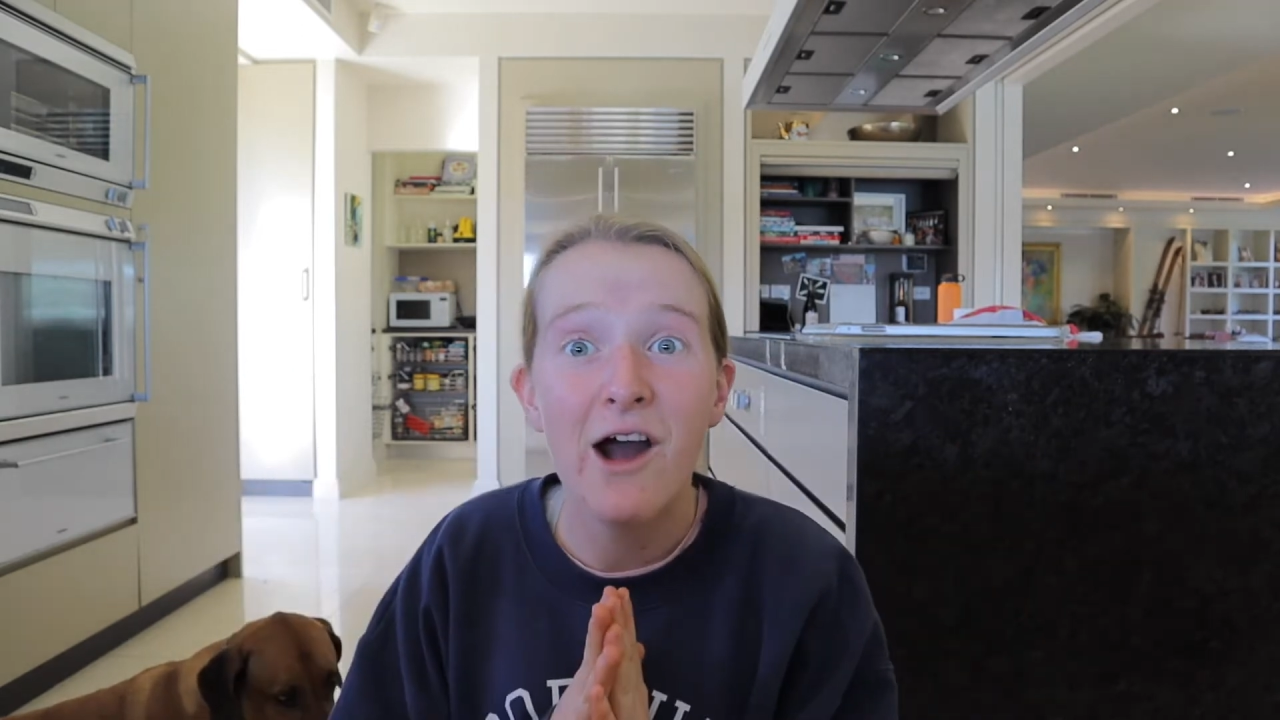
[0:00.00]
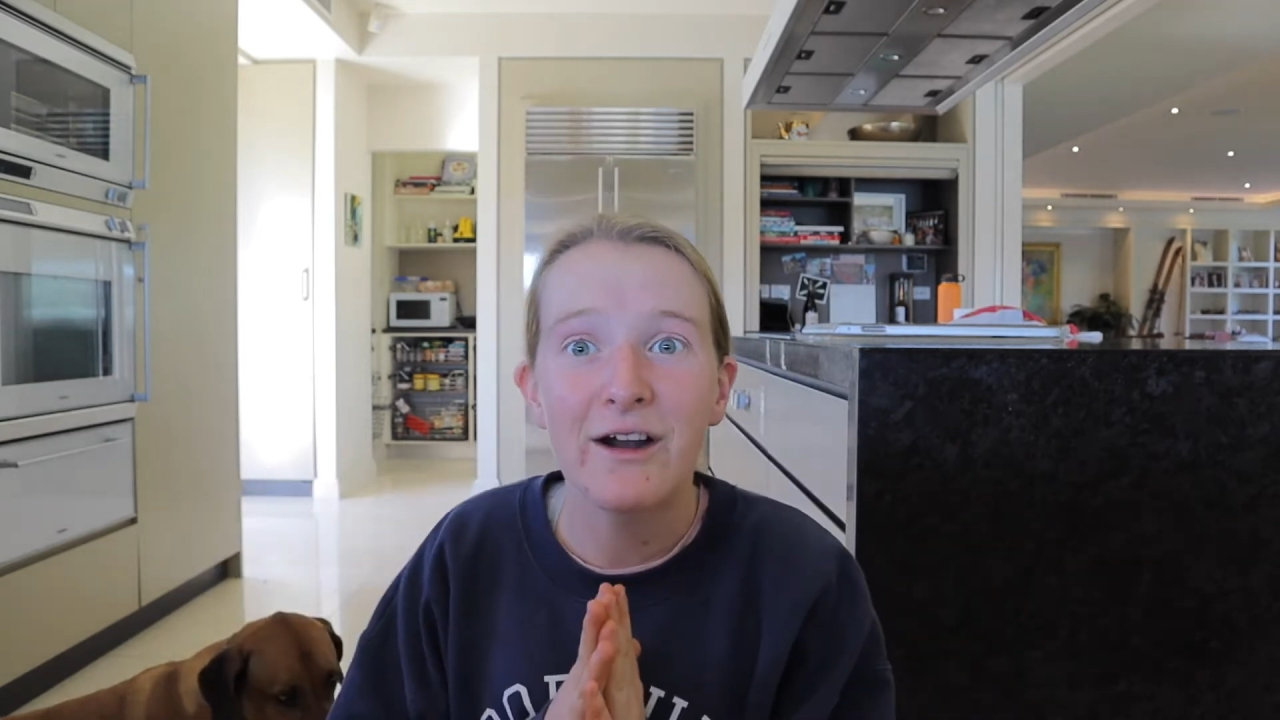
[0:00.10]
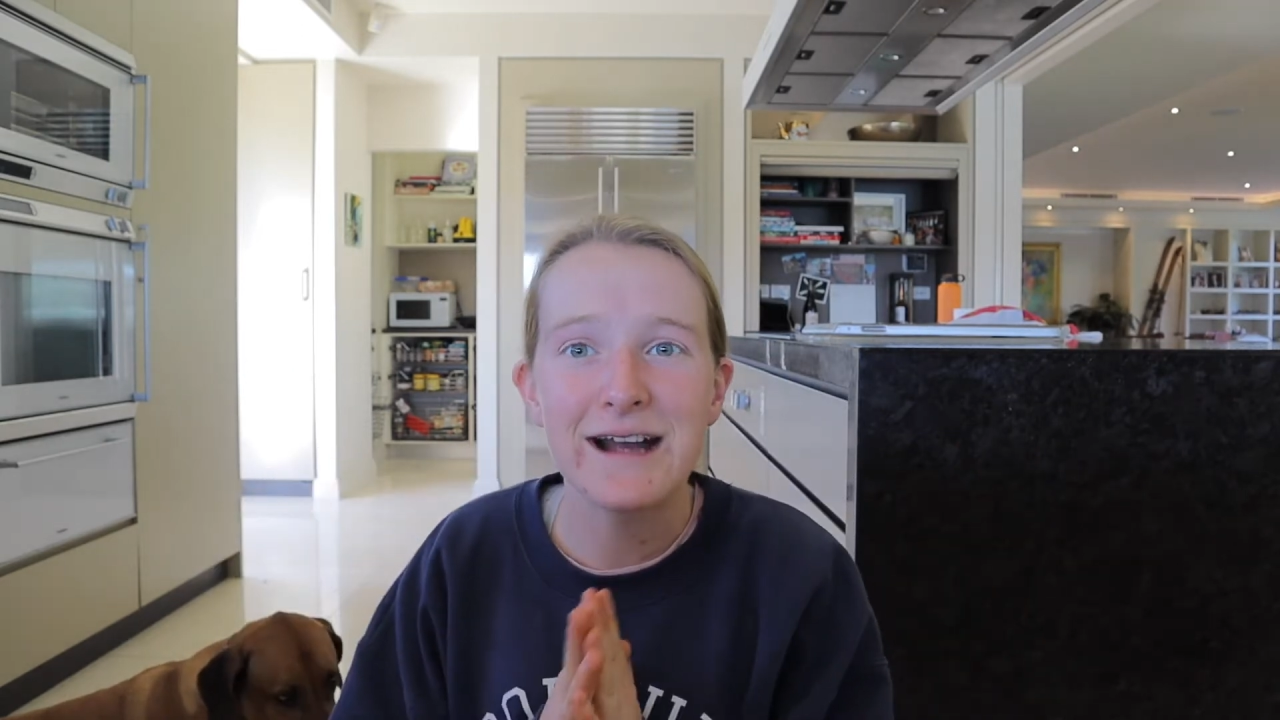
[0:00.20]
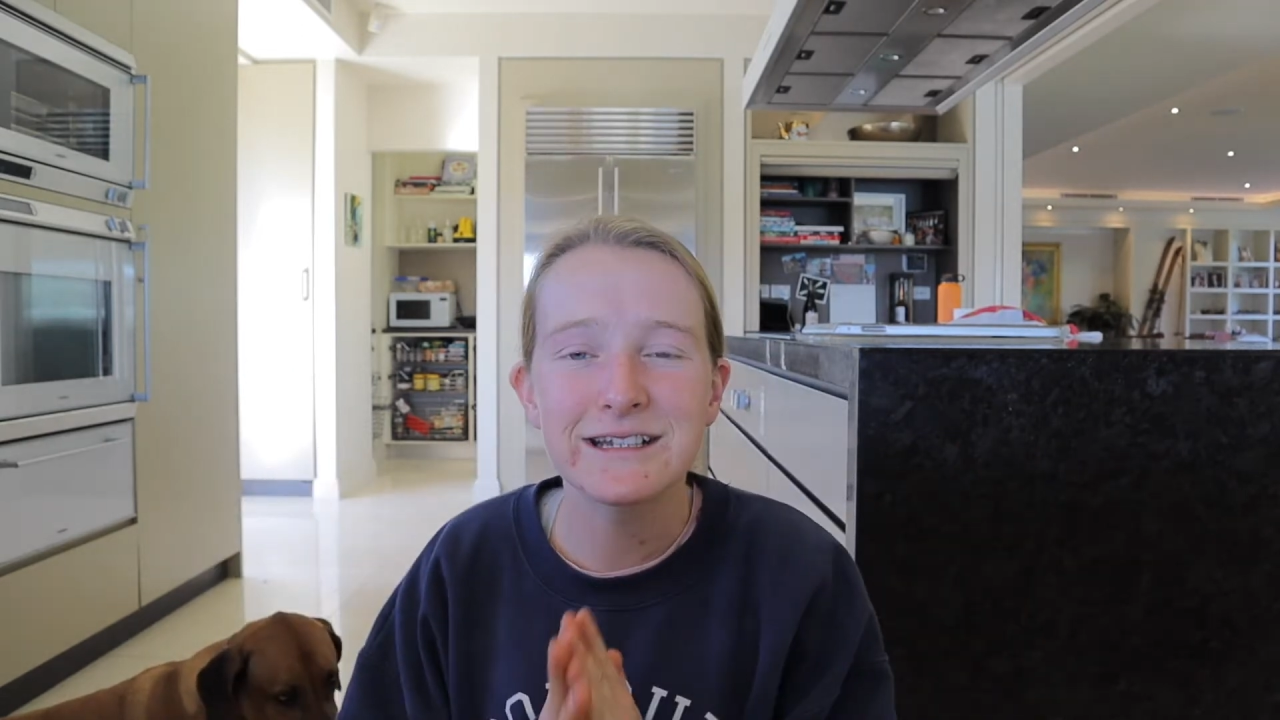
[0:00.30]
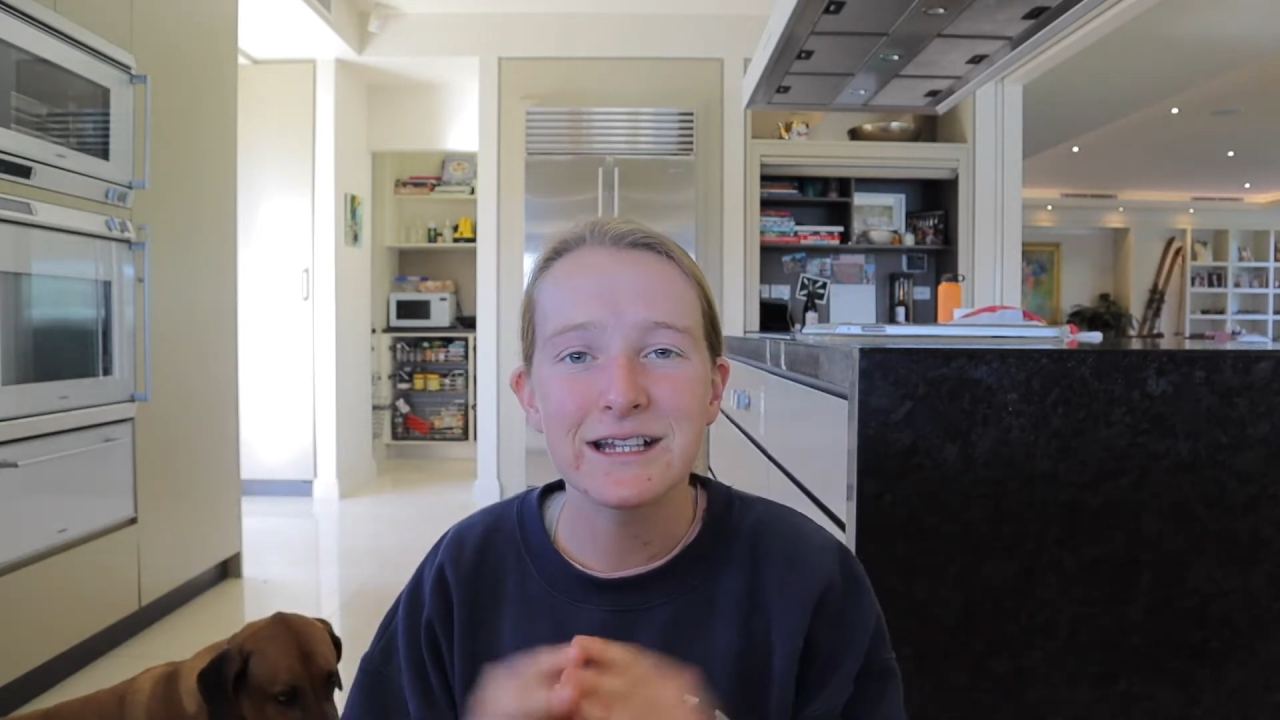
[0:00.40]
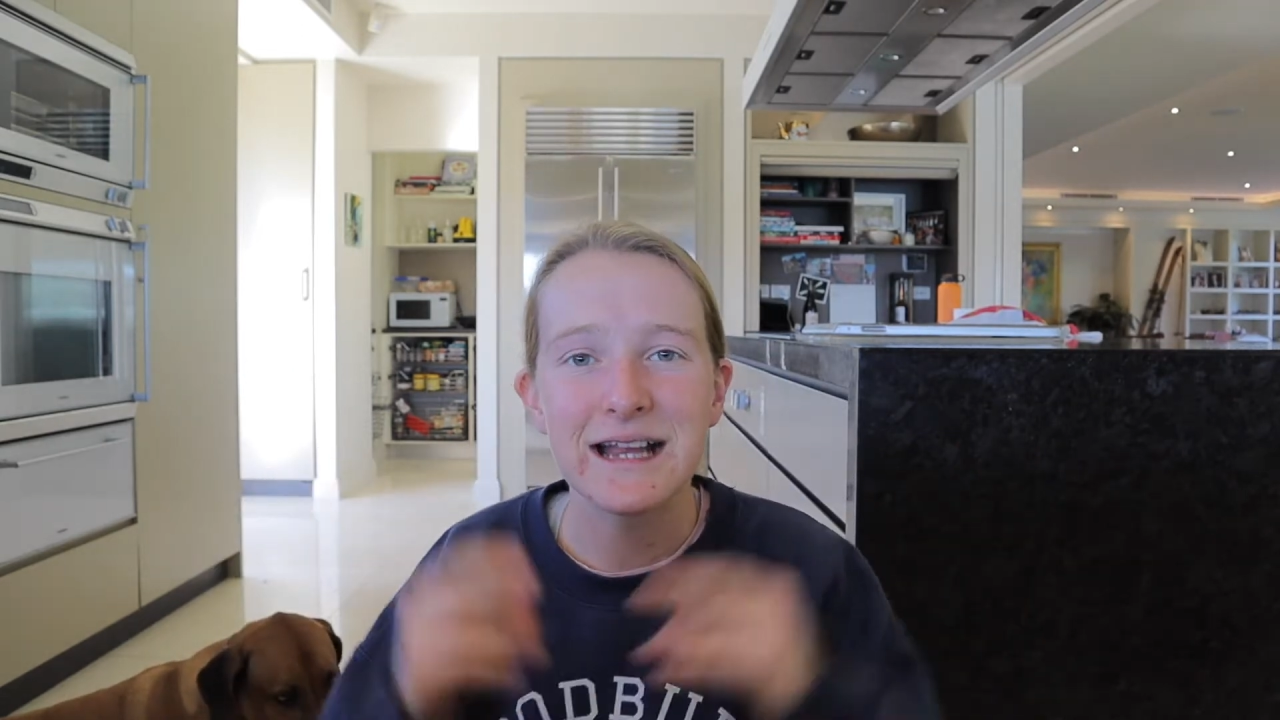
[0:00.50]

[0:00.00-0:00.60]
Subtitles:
All right, so